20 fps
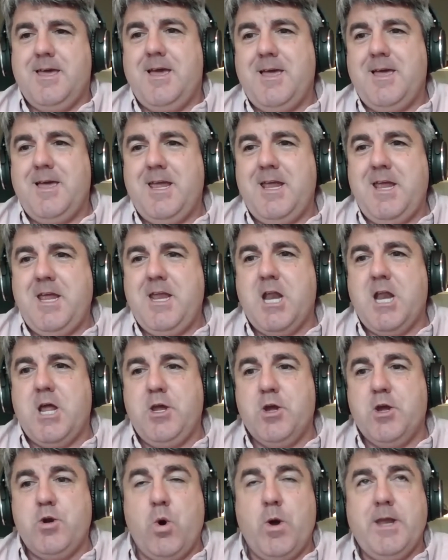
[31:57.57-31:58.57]
you know,
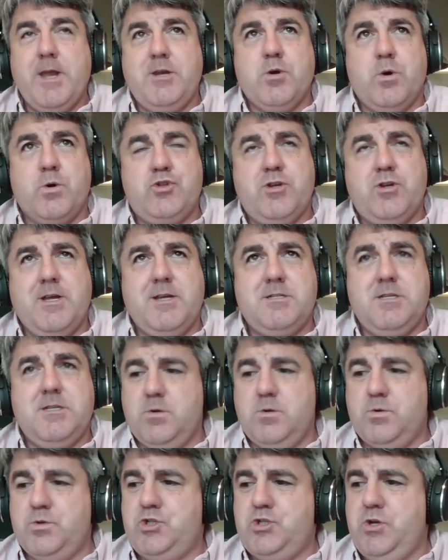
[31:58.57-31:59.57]
you're not indoctrinating
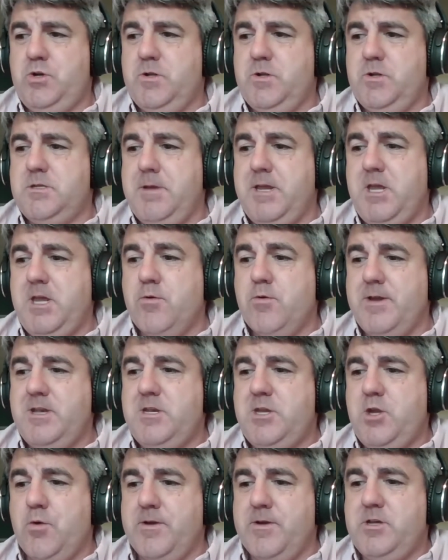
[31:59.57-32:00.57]
your students.
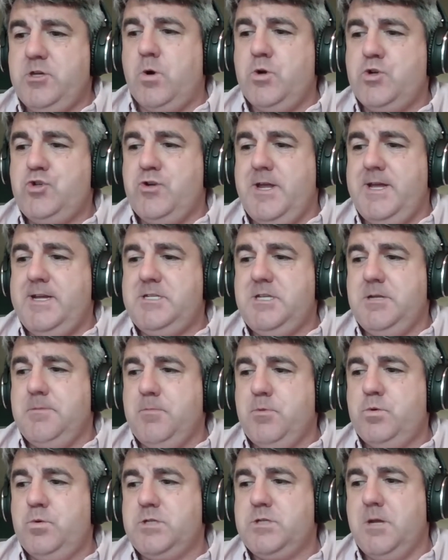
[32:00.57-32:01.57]
You're indoctrinating
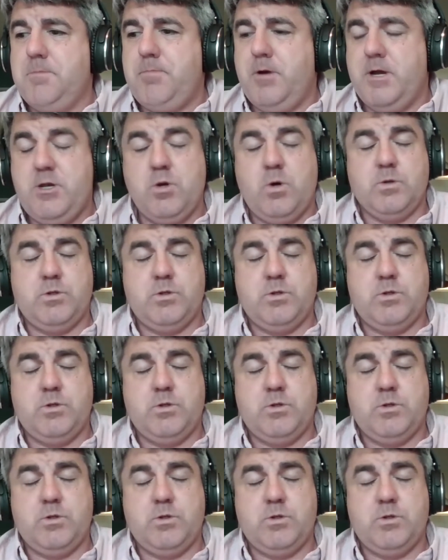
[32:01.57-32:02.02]
them also by not